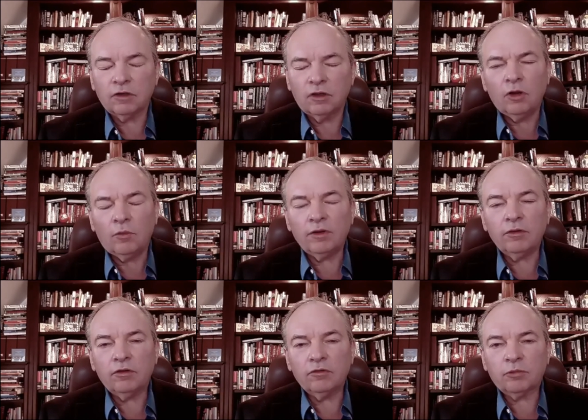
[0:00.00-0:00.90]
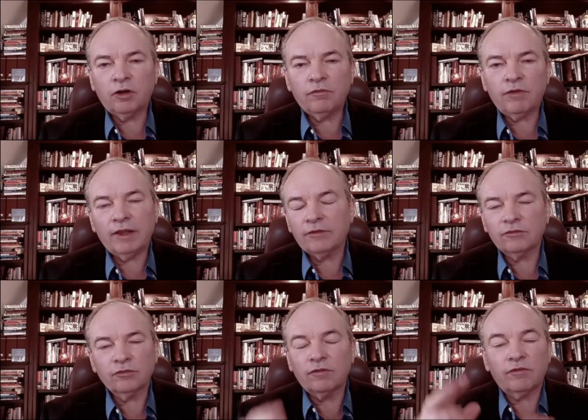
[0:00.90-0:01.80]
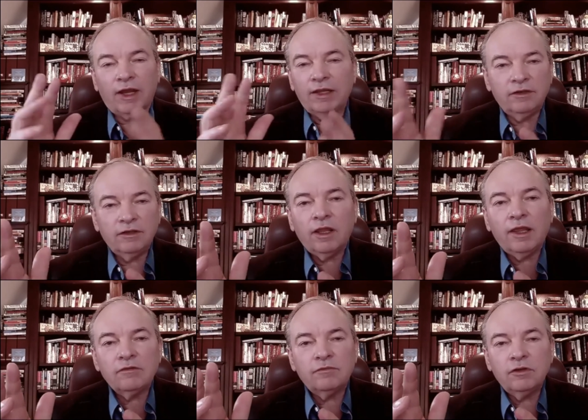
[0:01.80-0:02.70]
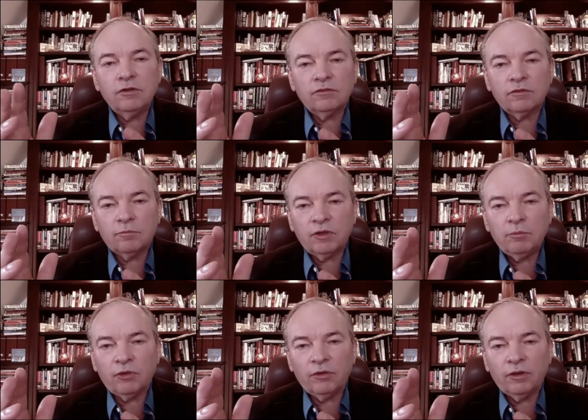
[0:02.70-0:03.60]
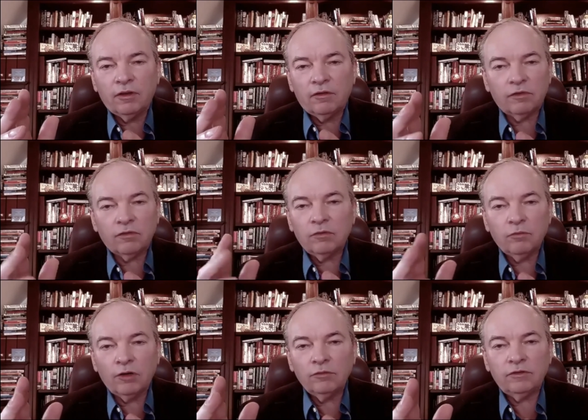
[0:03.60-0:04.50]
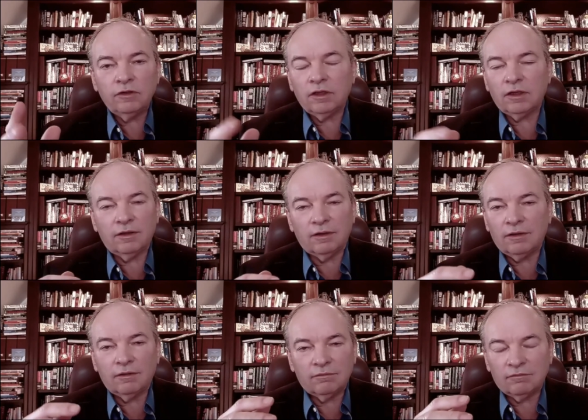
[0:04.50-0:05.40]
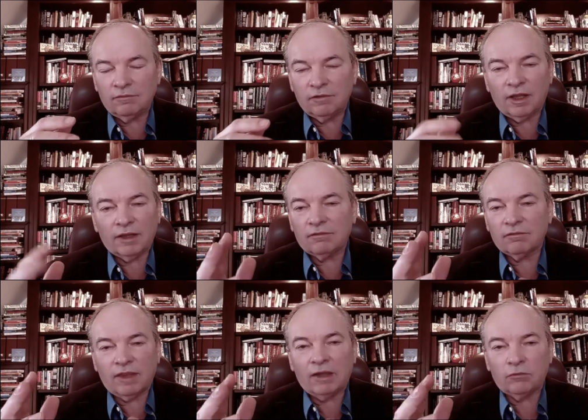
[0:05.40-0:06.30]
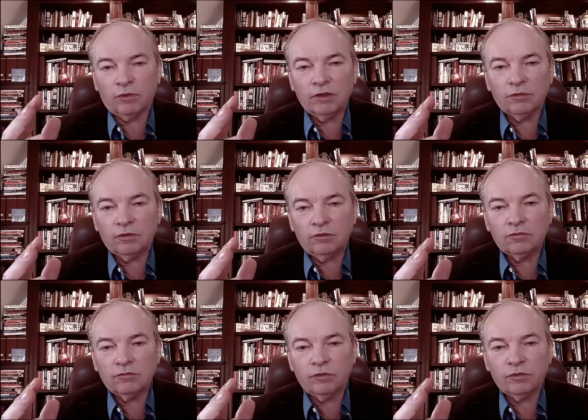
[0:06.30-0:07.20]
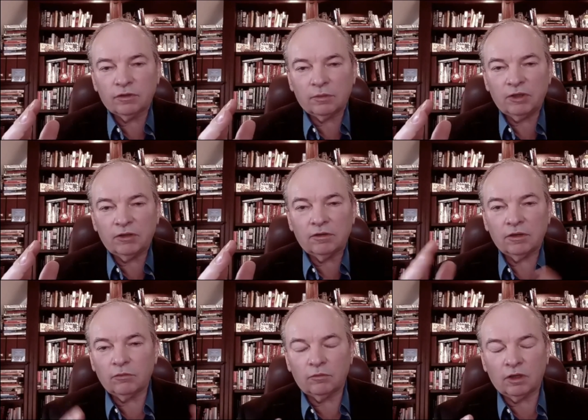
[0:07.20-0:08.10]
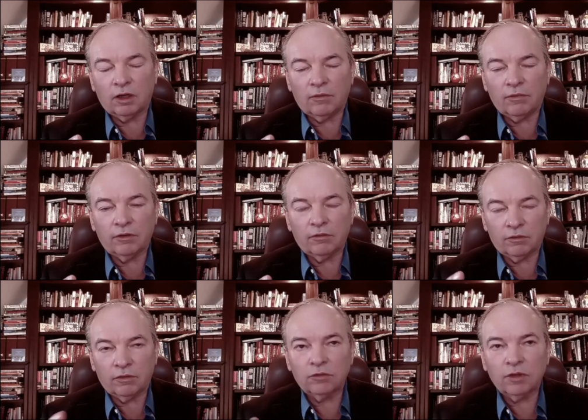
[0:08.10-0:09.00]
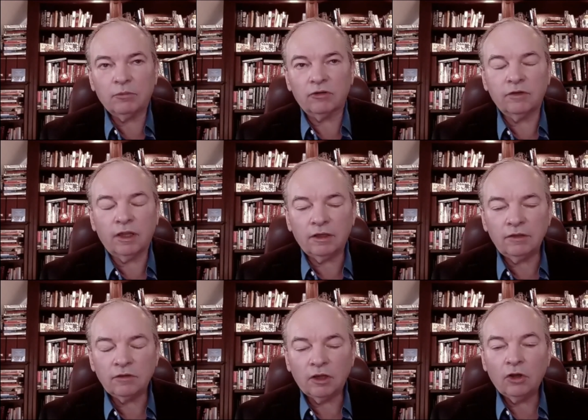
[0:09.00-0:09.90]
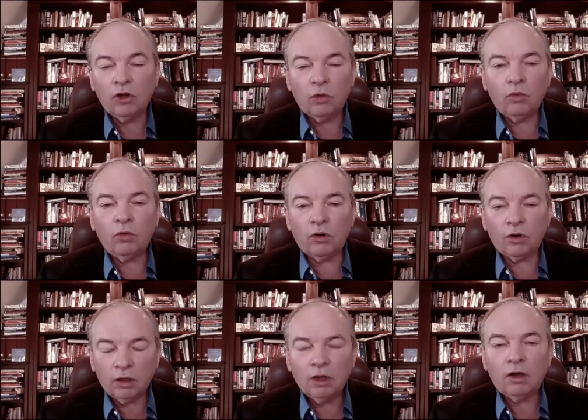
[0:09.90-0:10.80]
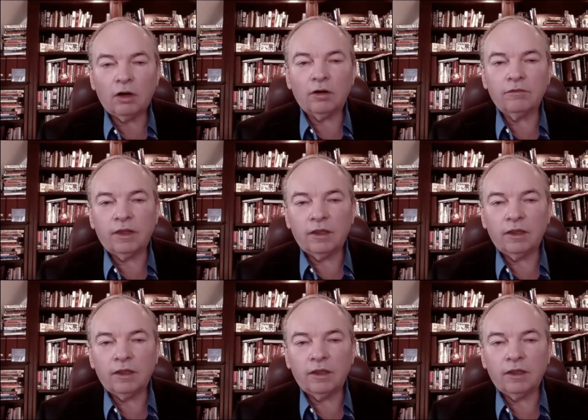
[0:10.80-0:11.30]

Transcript: whether those profiles are sort of idealized views of people, very rosy and not that real or useful compared to their underlying personalities, or are they